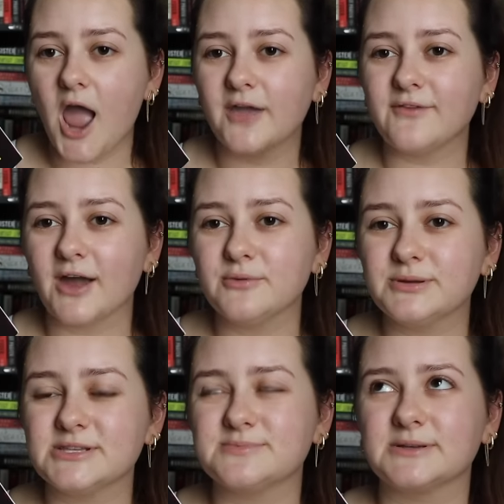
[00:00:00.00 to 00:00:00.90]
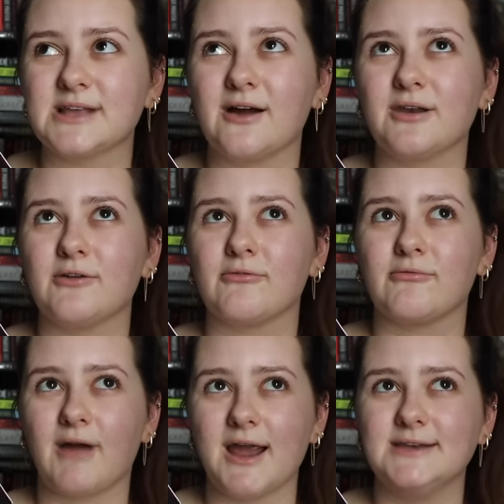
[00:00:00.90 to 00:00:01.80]
if I don't put this book down
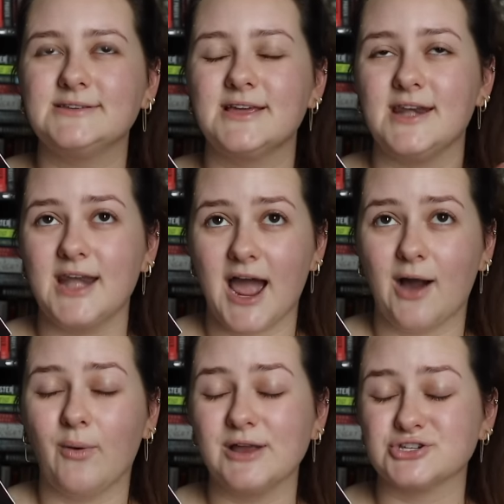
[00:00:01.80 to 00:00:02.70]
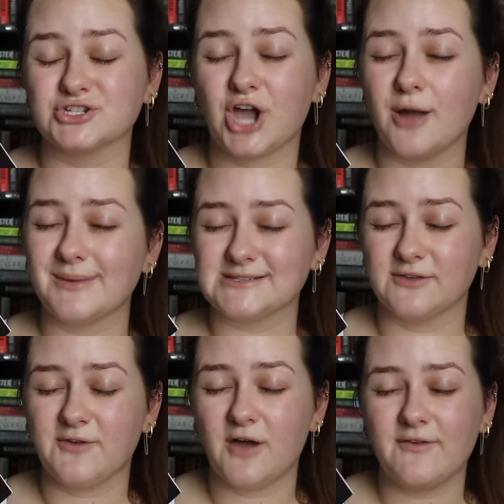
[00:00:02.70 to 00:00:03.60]
right now and just cut
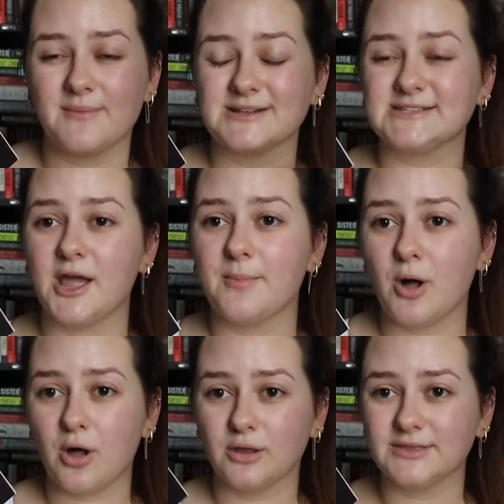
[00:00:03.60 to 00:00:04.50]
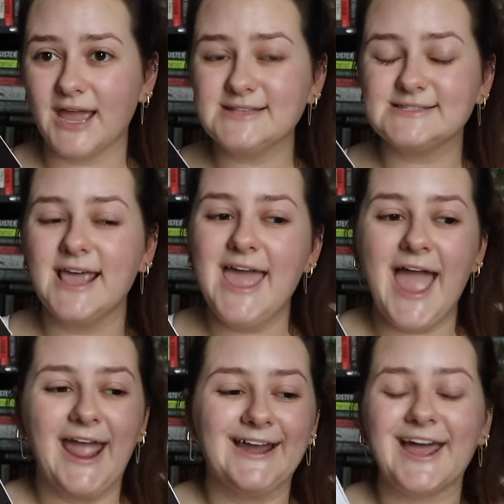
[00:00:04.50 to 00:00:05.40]
myself off, I'm gonna stay up all night.
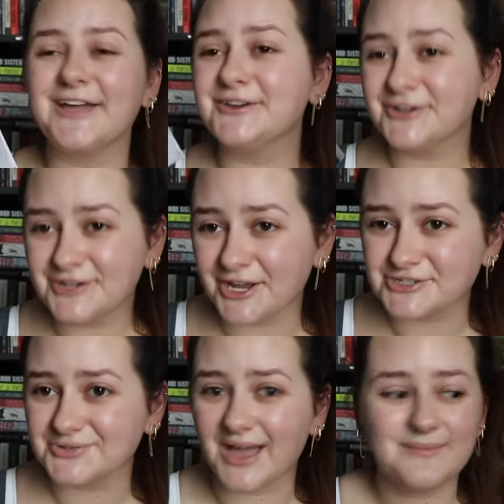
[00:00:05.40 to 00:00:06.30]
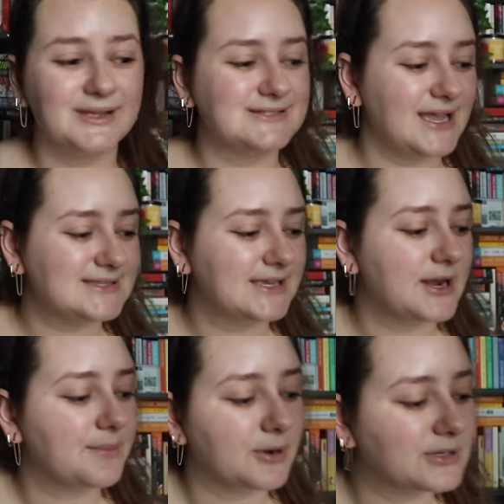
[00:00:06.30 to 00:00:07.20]
And I could not do that because I had to get
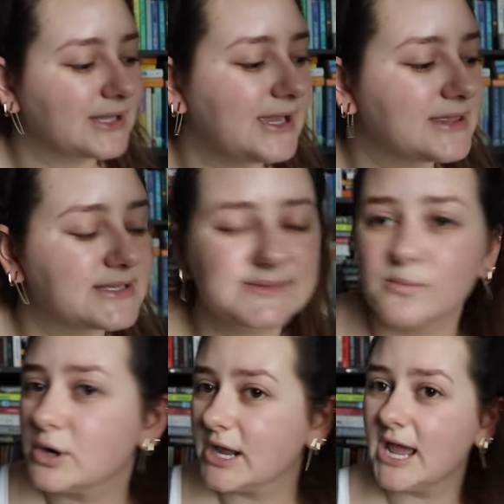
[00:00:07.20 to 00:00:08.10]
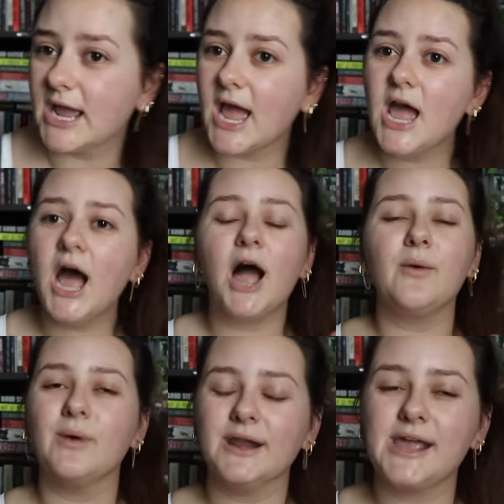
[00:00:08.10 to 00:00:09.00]
up early this morning. I
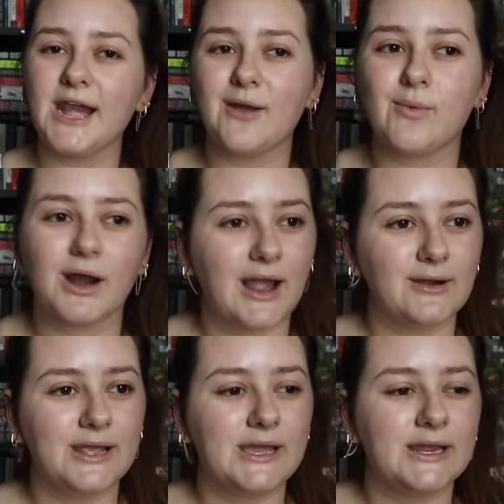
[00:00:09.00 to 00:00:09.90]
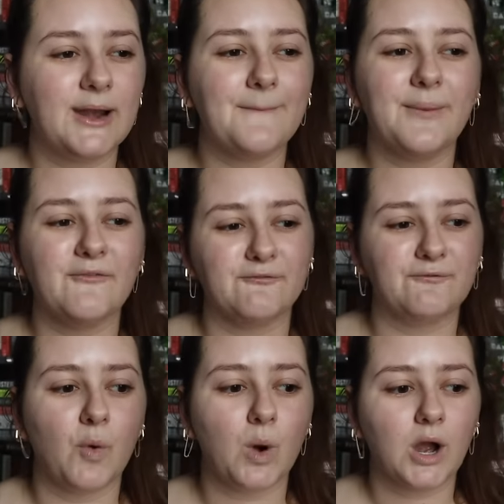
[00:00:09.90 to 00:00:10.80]
wanna get a workout in
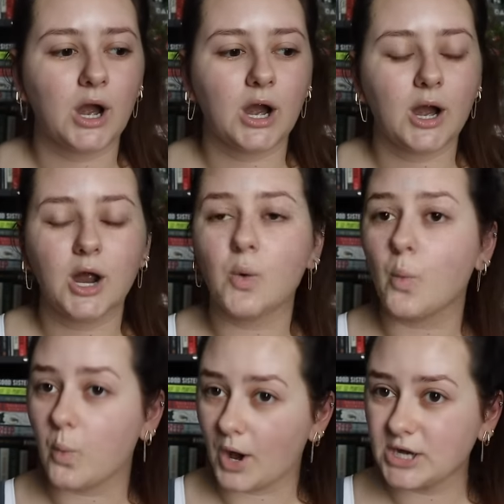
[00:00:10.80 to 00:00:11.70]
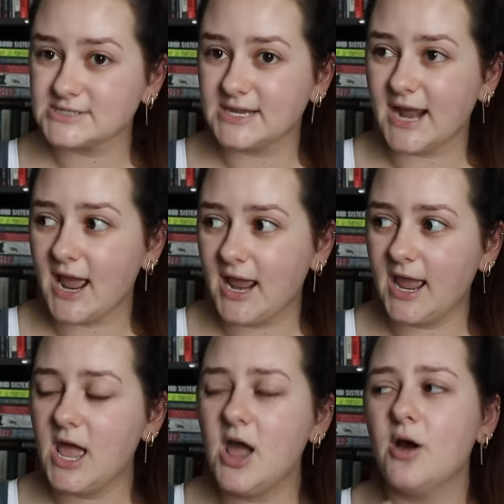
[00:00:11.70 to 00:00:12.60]
before work
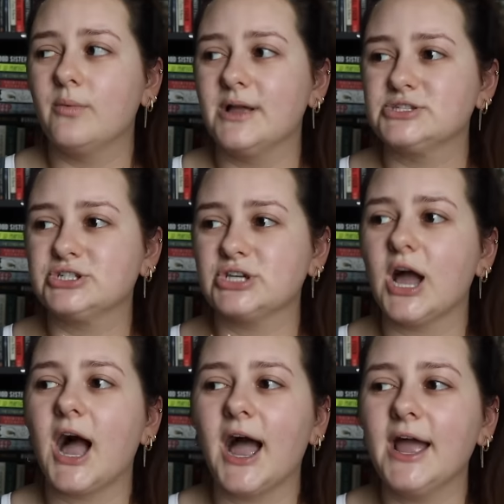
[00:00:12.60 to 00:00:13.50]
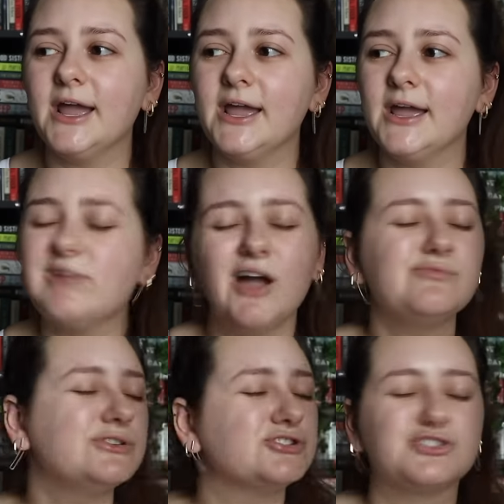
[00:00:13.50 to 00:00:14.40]
today, which I, I've
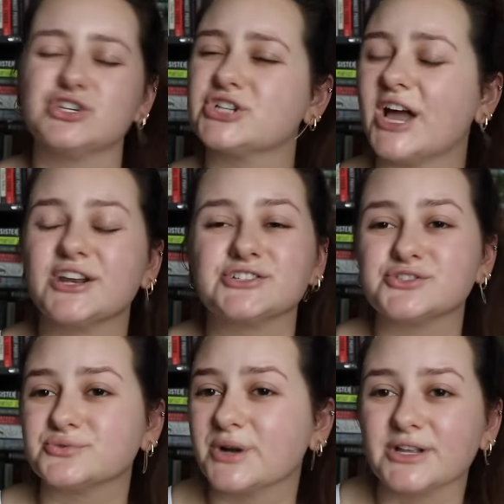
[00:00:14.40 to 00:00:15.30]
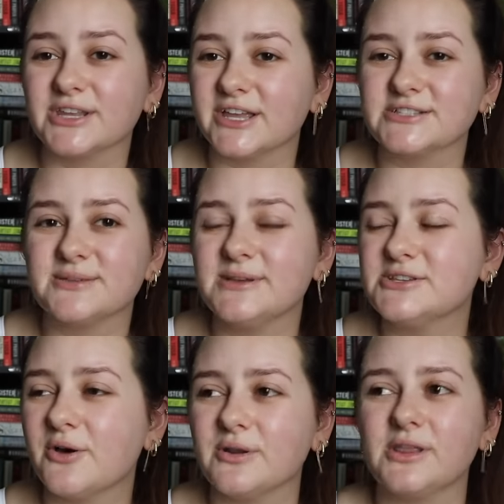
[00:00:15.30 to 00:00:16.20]
been just kind of struggling, to be
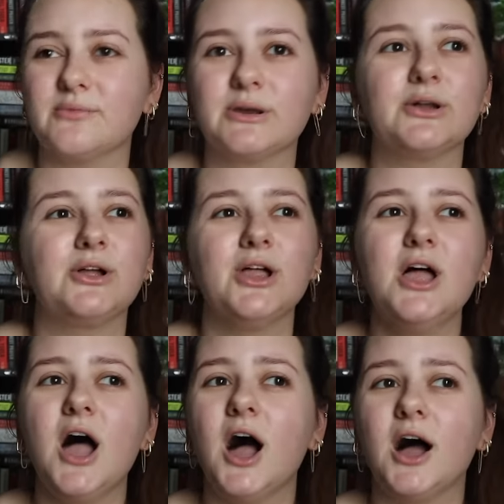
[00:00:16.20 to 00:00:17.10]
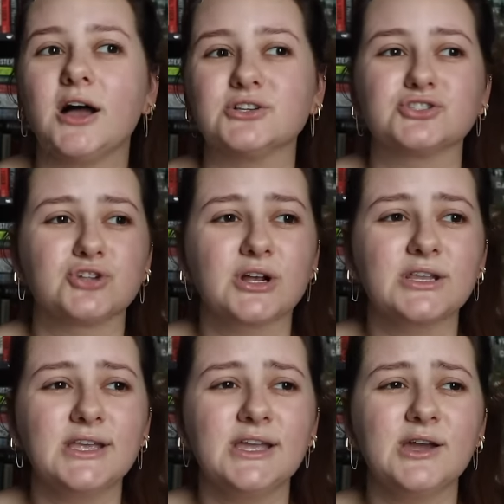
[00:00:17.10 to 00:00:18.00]
totally real. Uh,
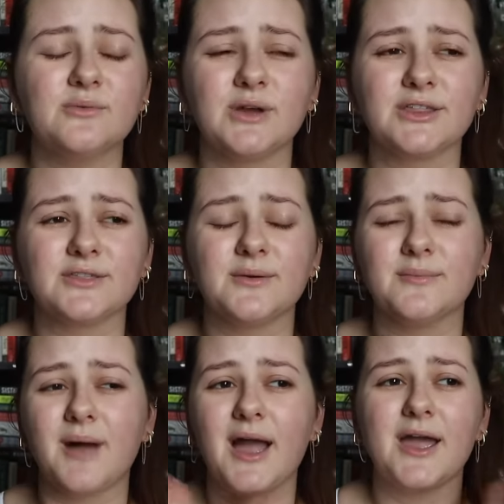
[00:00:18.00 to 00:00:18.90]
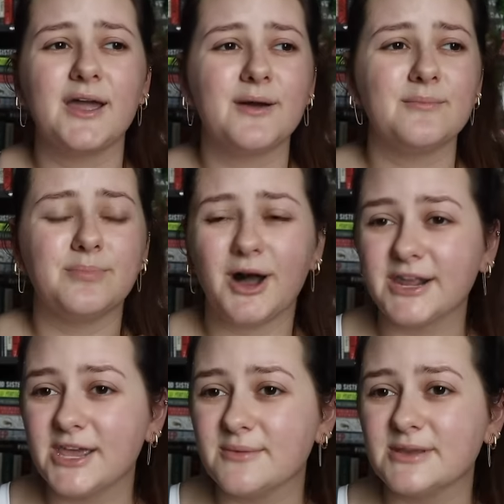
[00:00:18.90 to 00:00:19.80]
struggling with my
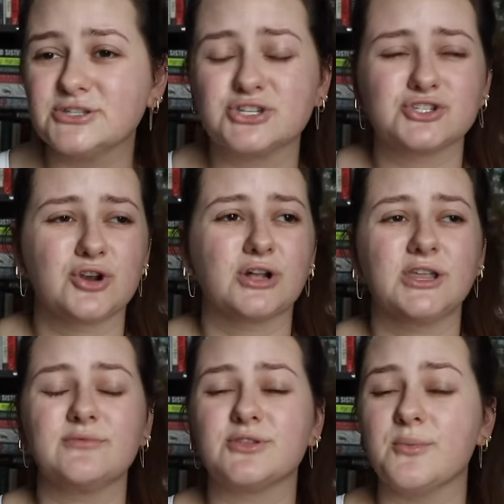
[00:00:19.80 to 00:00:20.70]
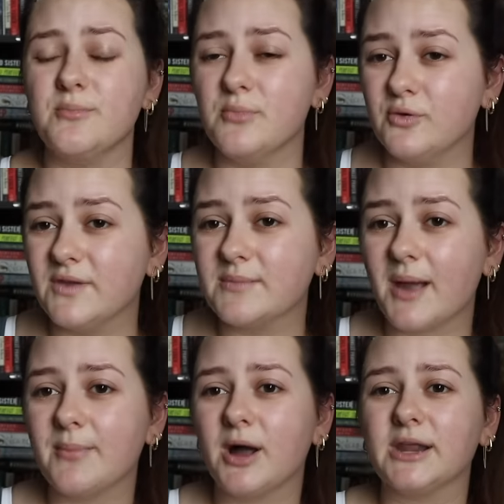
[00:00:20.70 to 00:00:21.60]
body image, struggling with moving
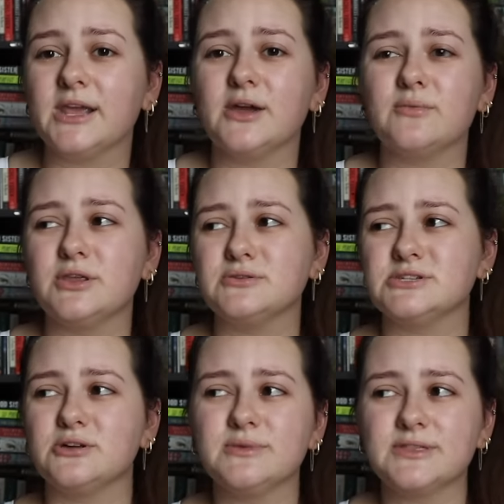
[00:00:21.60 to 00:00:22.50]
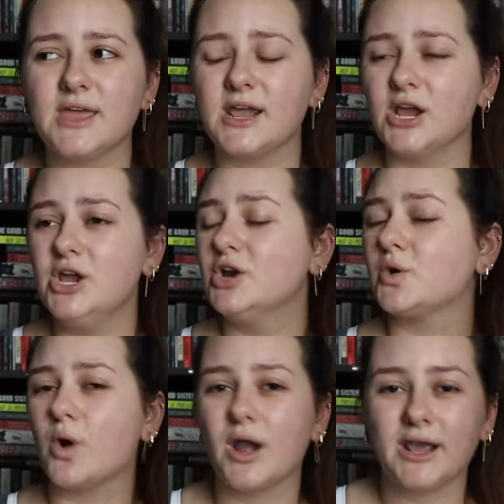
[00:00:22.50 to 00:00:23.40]
my body. When you deal with like
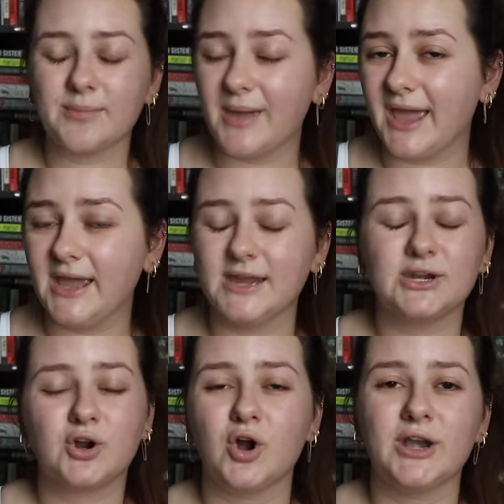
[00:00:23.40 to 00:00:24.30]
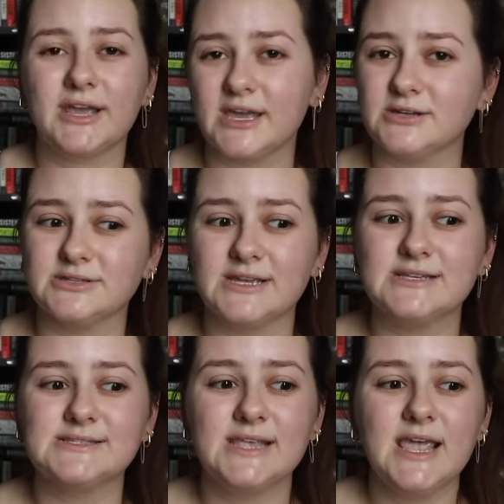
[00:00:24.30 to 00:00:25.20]
chronic pain, chronic
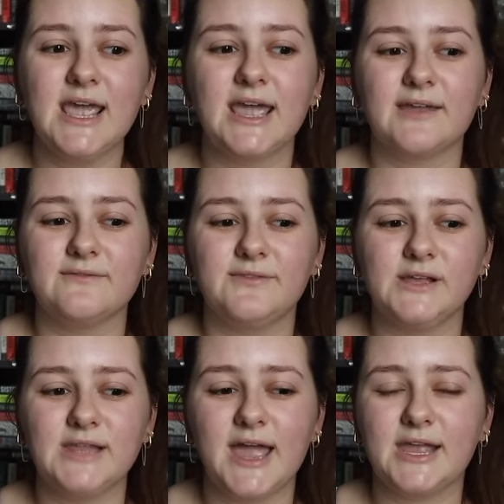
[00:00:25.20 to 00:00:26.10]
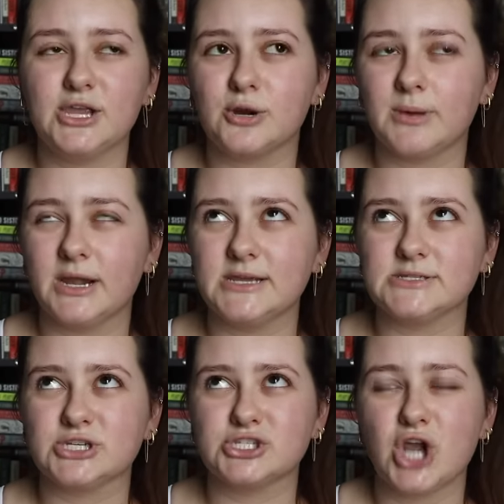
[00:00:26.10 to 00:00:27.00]
illness, it can feel like your body is just